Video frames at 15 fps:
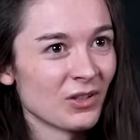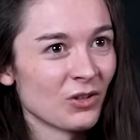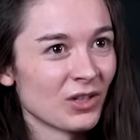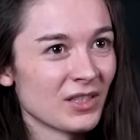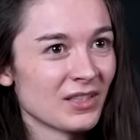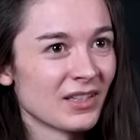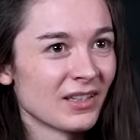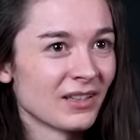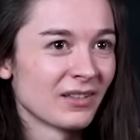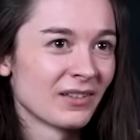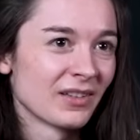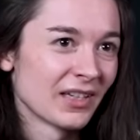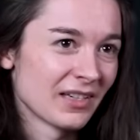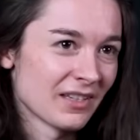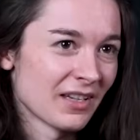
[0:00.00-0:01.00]
greeting,
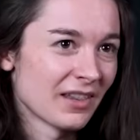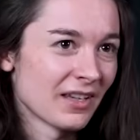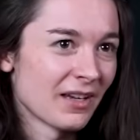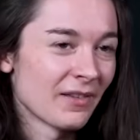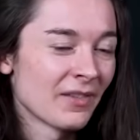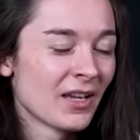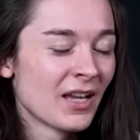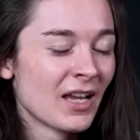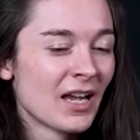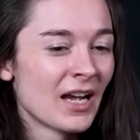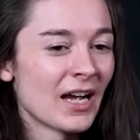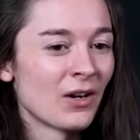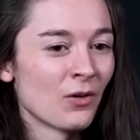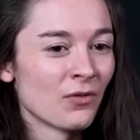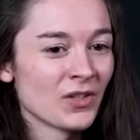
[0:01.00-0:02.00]
things like that.
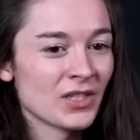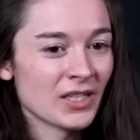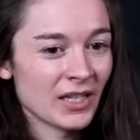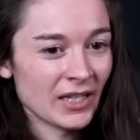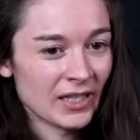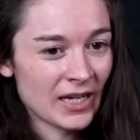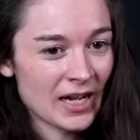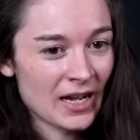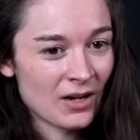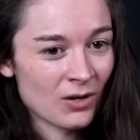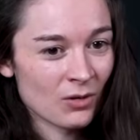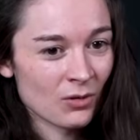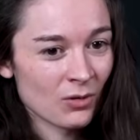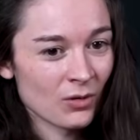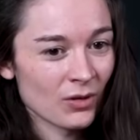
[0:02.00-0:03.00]
And obviously
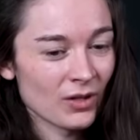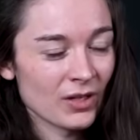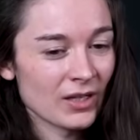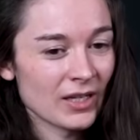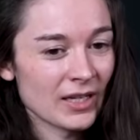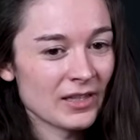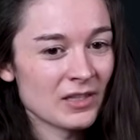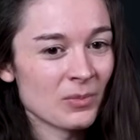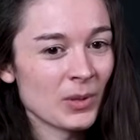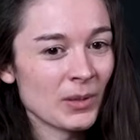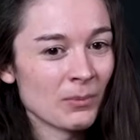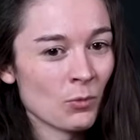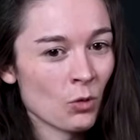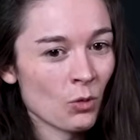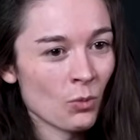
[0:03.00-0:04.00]
now it's
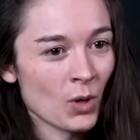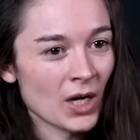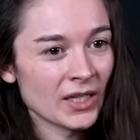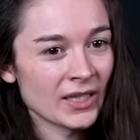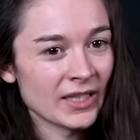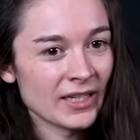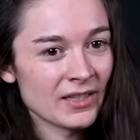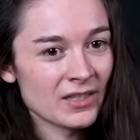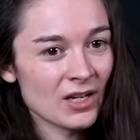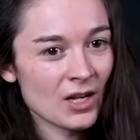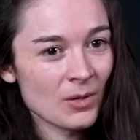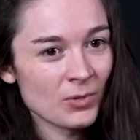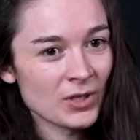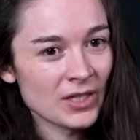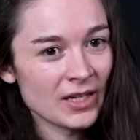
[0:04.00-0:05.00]
been more widely
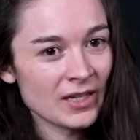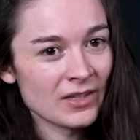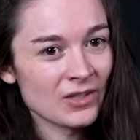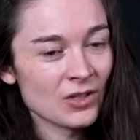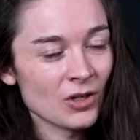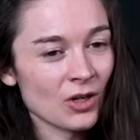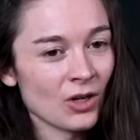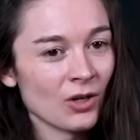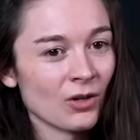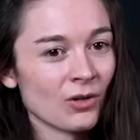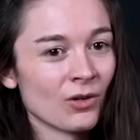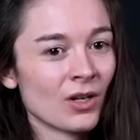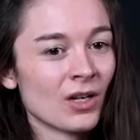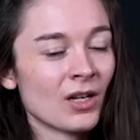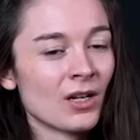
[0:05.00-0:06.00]
interpreted
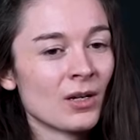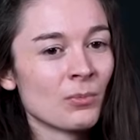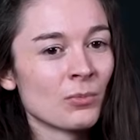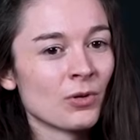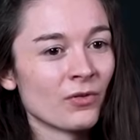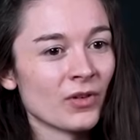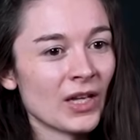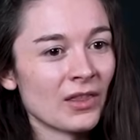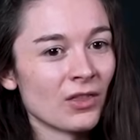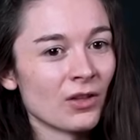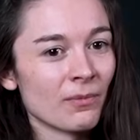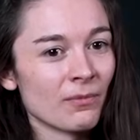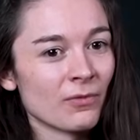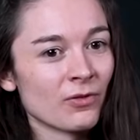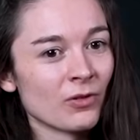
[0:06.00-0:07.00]
to prevent
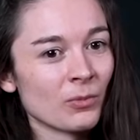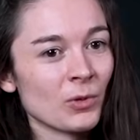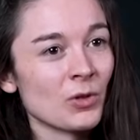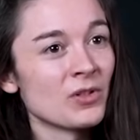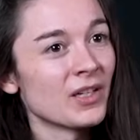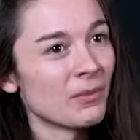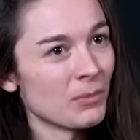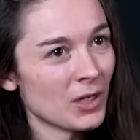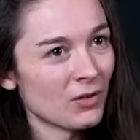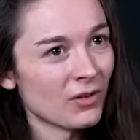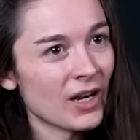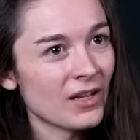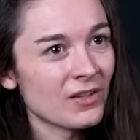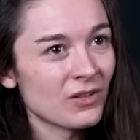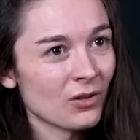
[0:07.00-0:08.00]
them from using
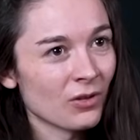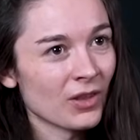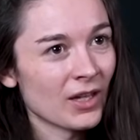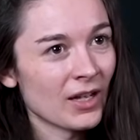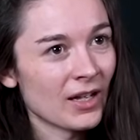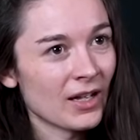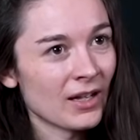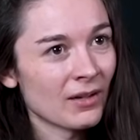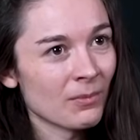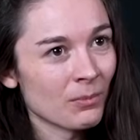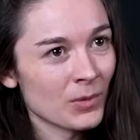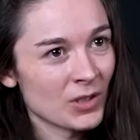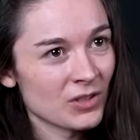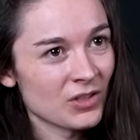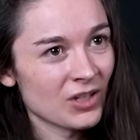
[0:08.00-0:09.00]
minarets on their
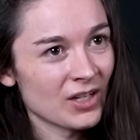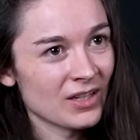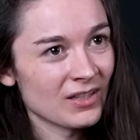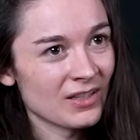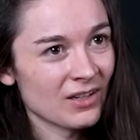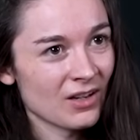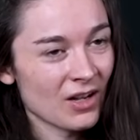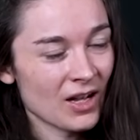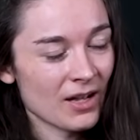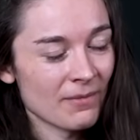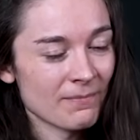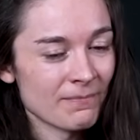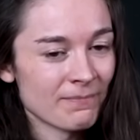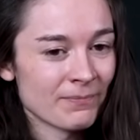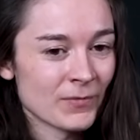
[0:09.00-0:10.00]
masjid,
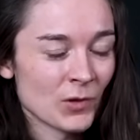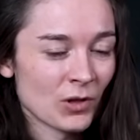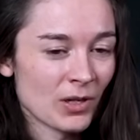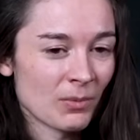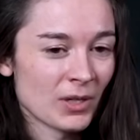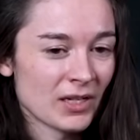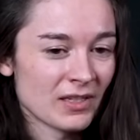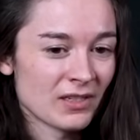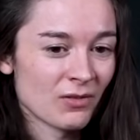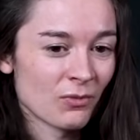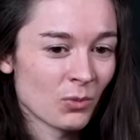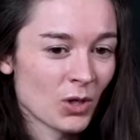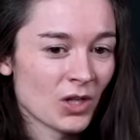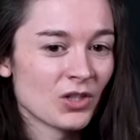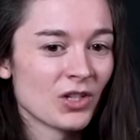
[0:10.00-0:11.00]
or their places of
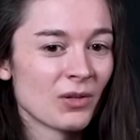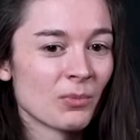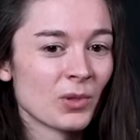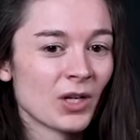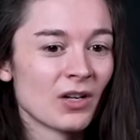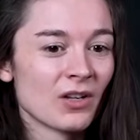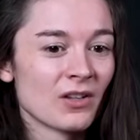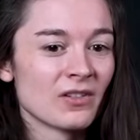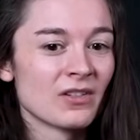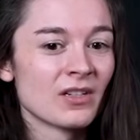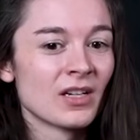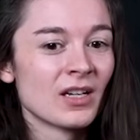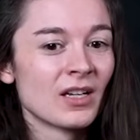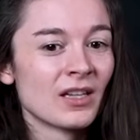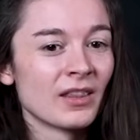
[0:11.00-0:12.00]
worship, because
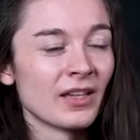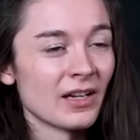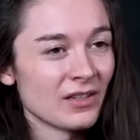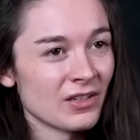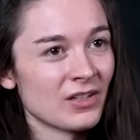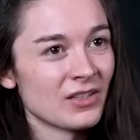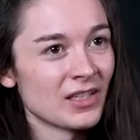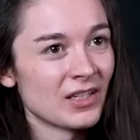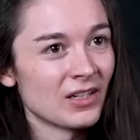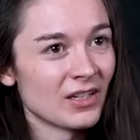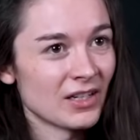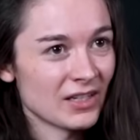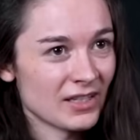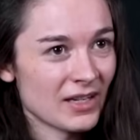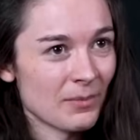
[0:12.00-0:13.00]
that's considered
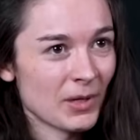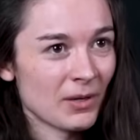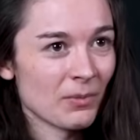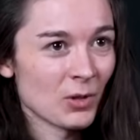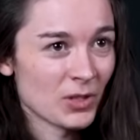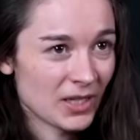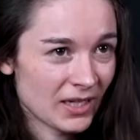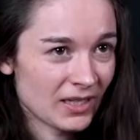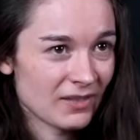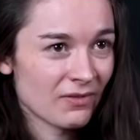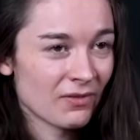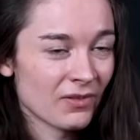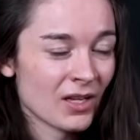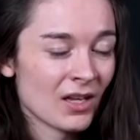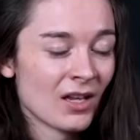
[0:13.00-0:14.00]
an Islamic motif.
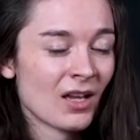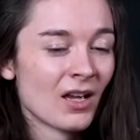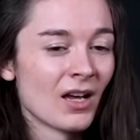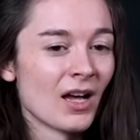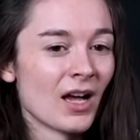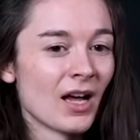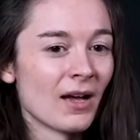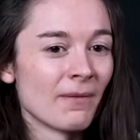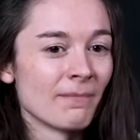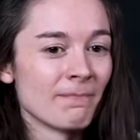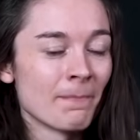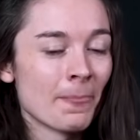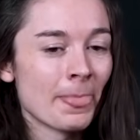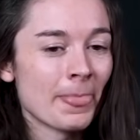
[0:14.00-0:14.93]
And